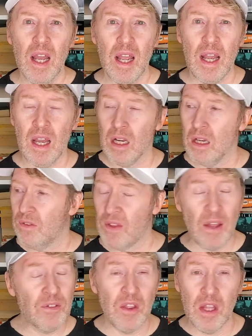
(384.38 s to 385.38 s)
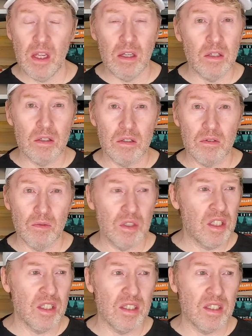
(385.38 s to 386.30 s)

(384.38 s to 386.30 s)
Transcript: and that thing was his